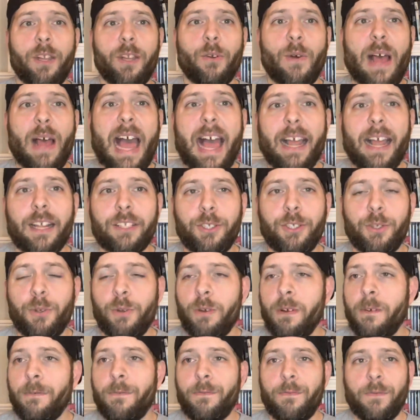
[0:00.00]
Act
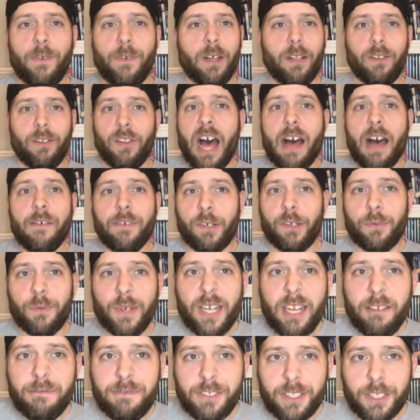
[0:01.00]
2 of Lava
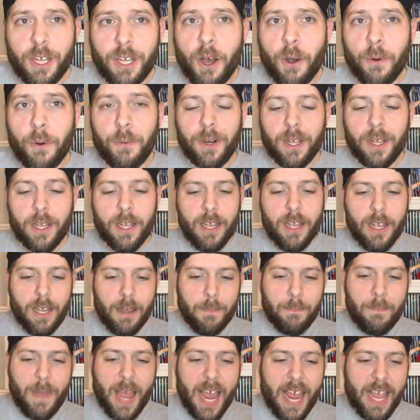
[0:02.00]
Reef Zone.
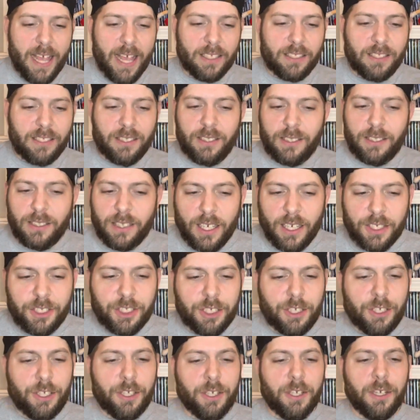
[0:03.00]
Man,
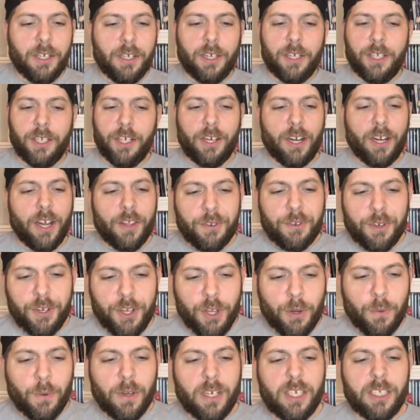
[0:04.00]
such good. Your other
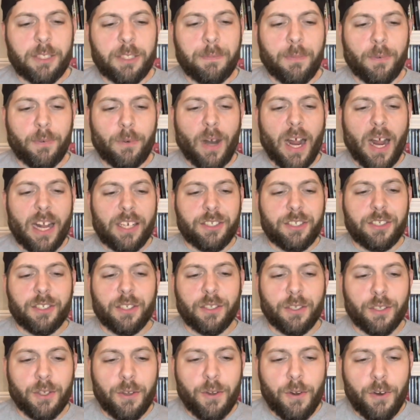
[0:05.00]
new one is Mirage
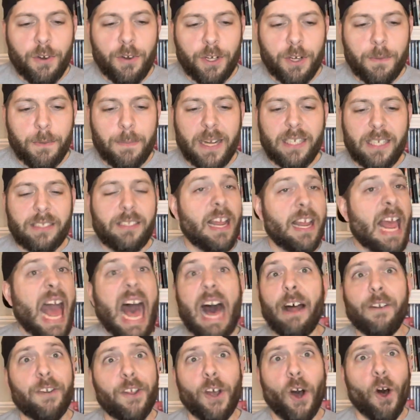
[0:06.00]
Saloon. You're basically
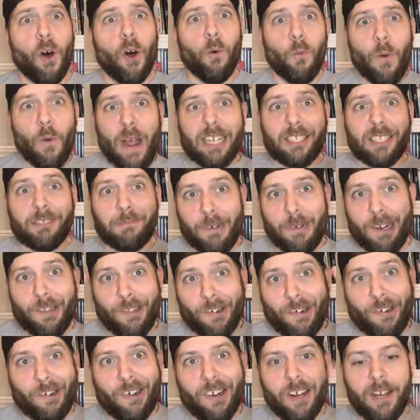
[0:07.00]
out in the Old West,
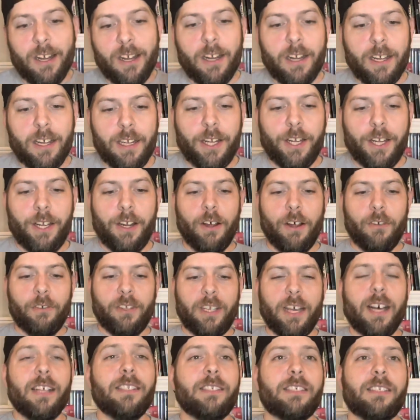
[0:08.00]
brother.
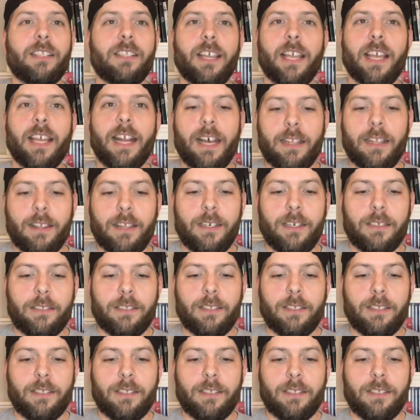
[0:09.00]
Gunslinging out there.